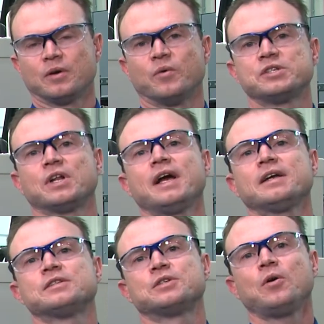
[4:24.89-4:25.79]
which, like
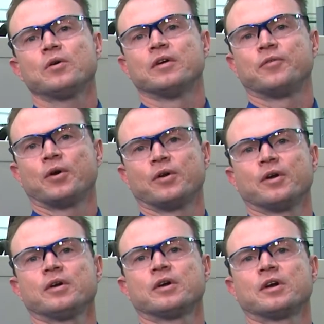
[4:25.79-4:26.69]
a solar
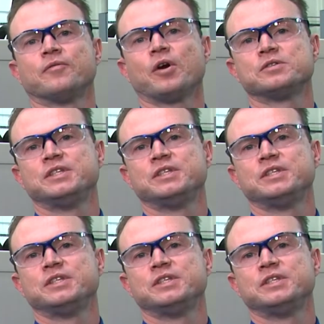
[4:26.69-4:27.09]
inverter, converts